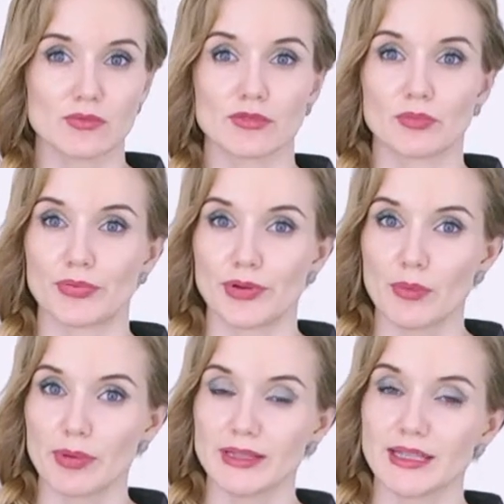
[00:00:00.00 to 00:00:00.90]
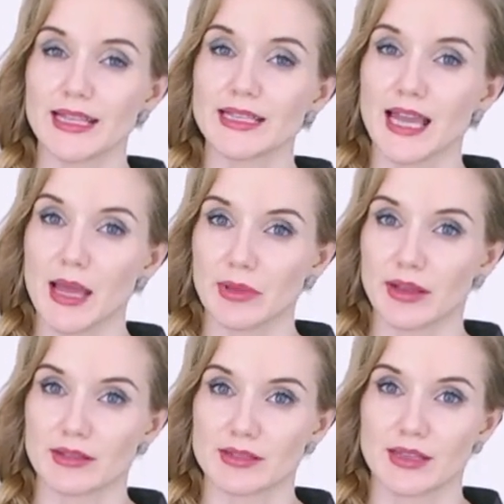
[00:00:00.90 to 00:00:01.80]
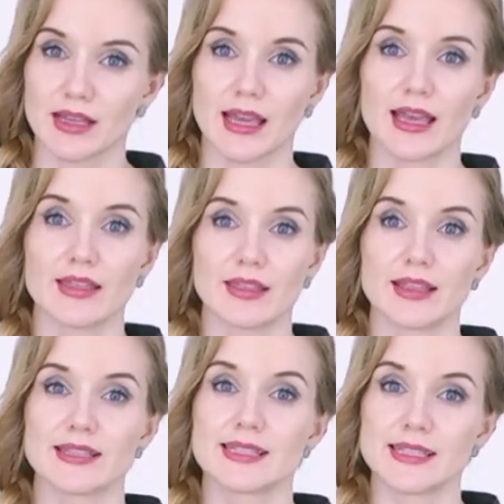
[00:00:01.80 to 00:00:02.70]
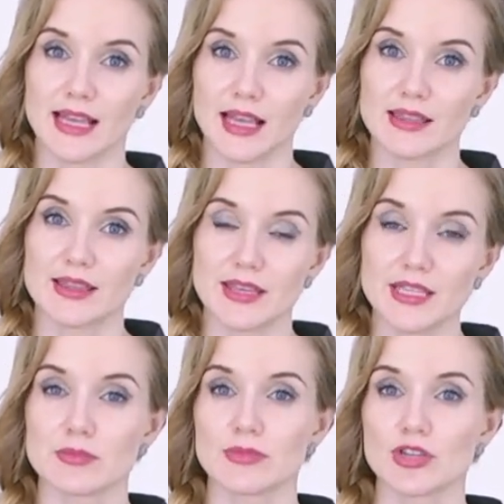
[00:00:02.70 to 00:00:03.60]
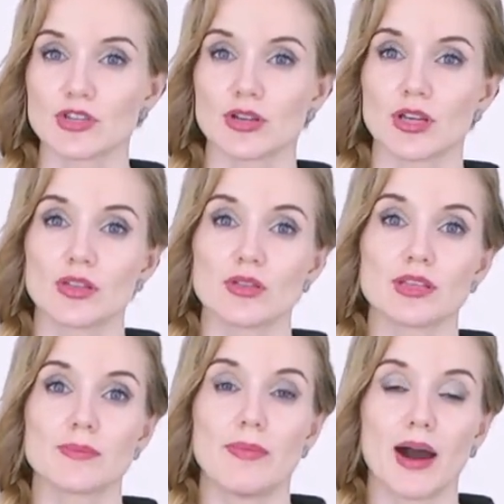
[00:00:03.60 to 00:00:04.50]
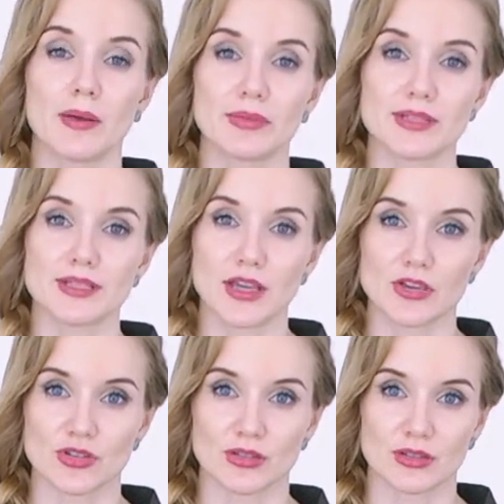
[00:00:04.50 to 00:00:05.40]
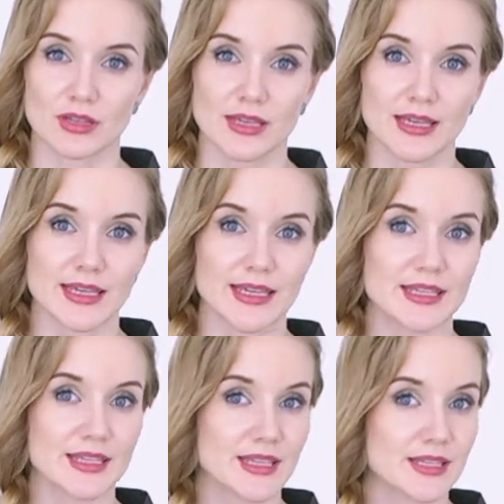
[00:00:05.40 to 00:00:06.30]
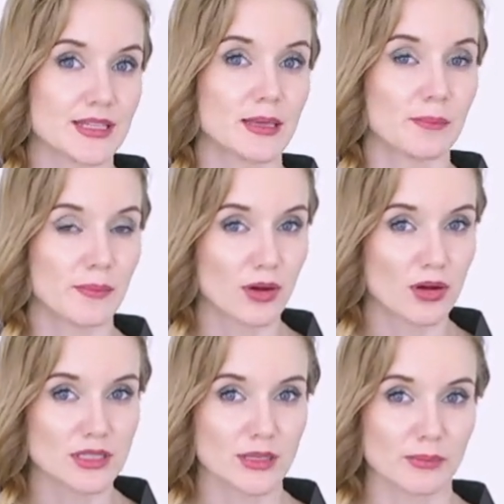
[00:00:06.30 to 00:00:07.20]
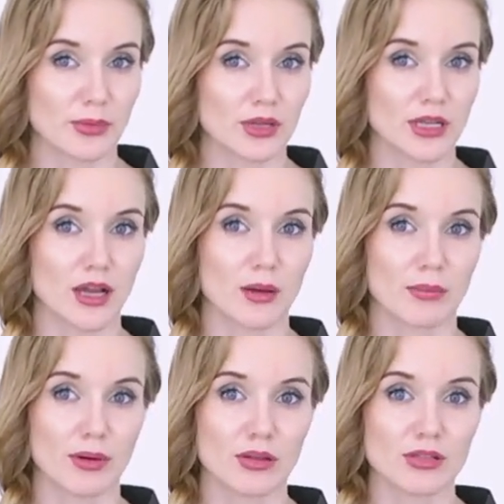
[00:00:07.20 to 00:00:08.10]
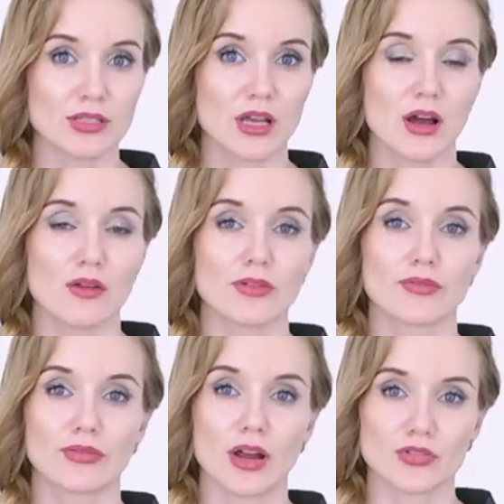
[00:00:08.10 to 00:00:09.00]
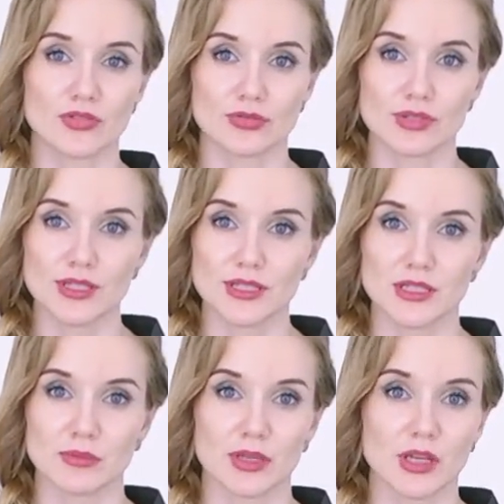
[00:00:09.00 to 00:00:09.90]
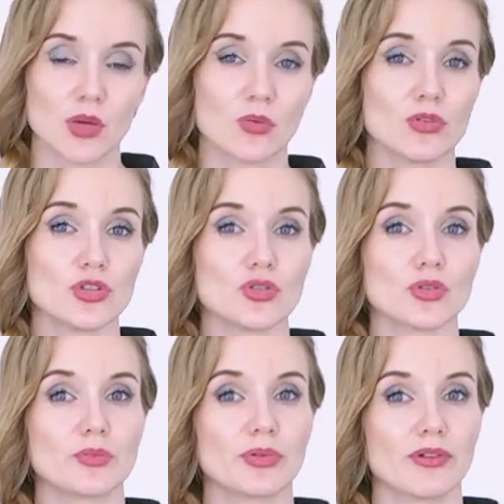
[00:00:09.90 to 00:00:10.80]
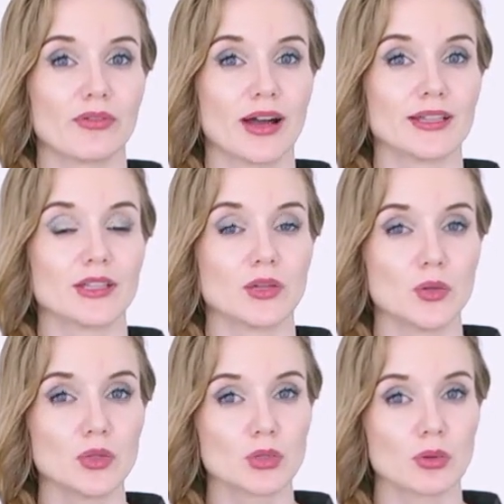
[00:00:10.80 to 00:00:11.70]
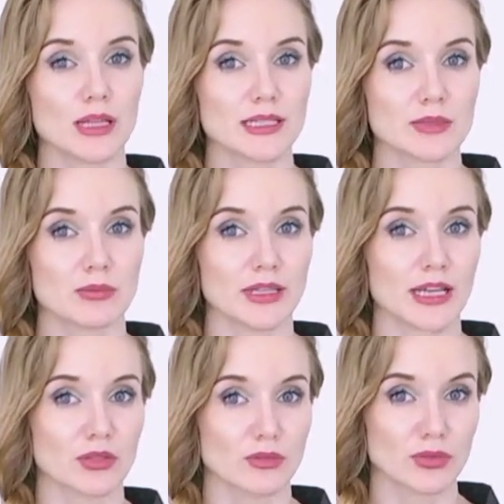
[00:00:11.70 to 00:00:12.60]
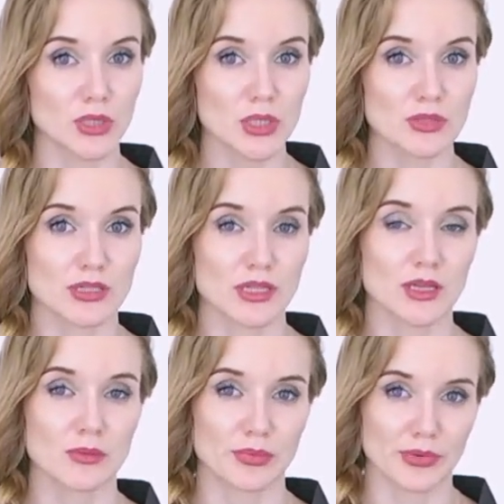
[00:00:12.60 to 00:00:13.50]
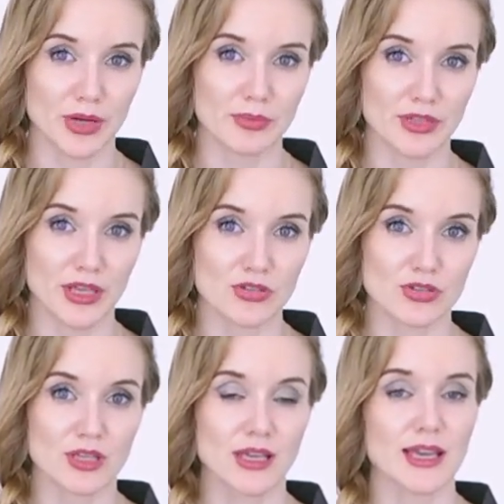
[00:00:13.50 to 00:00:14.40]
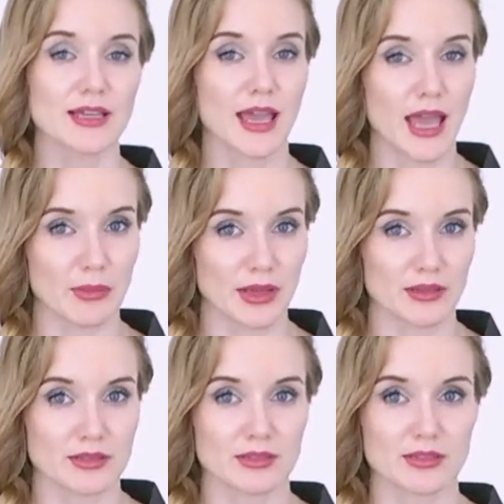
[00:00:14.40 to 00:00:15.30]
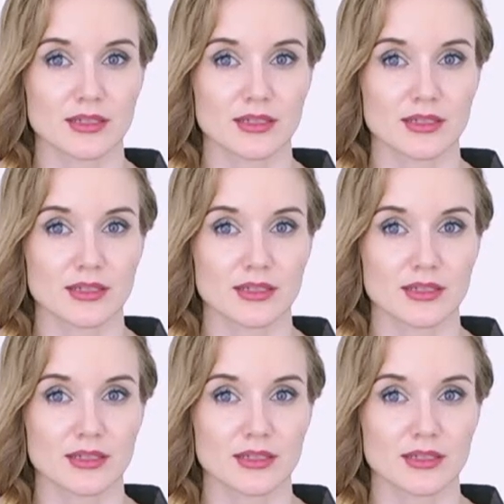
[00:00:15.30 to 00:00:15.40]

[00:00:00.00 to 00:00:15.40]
with proppant and chemicals and then sends this mixture to the pumping station. It is the most important component of a fracturing system, which should provide a good quality blend of fluids, propping agent, and chemicals.